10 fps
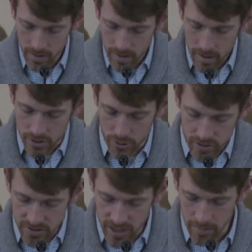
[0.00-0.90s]
A true
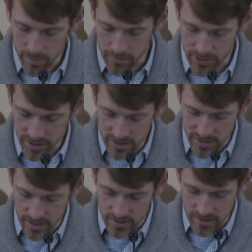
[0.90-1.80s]
disciple of
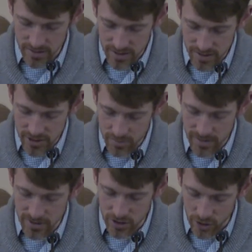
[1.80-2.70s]
Jesus seeks to be
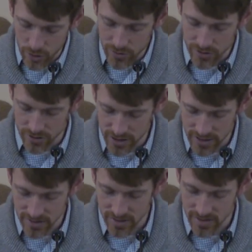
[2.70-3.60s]
as close to
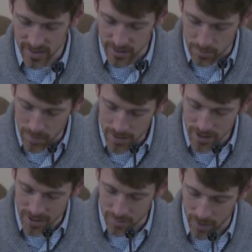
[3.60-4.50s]
Jesus as much
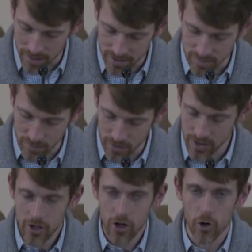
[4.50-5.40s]
as possible.
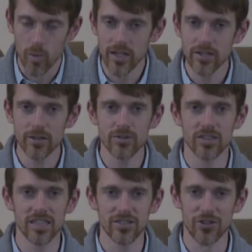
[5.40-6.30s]
Or we could use
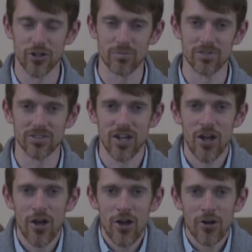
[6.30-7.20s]
these terms
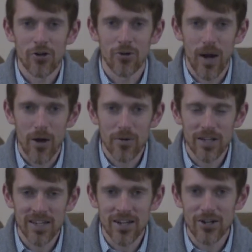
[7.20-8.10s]

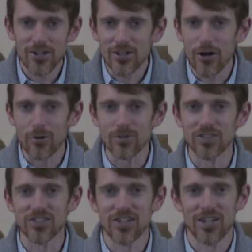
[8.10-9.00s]
crowding
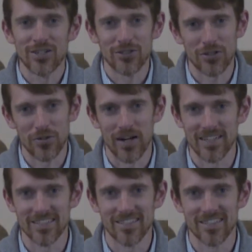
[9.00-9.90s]
close to
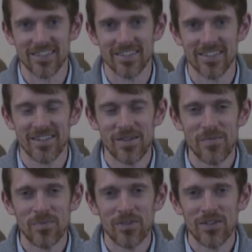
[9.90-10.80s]
Christ.
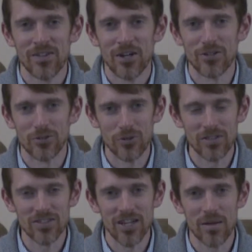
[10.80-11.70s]
A true
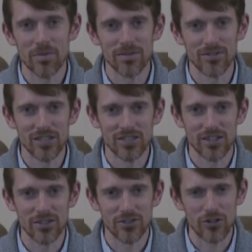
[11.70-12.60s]
disciple of
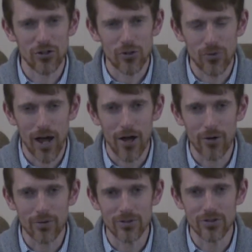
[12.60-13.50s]
Jesus
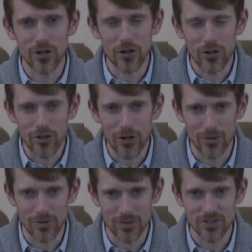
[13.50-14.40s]
crowds
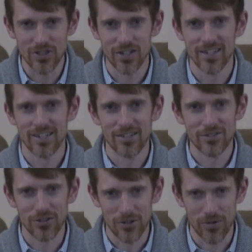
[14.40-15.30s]
close
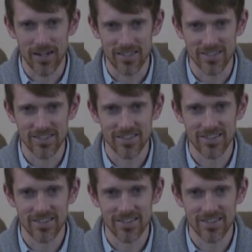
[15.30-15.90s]
to Christ.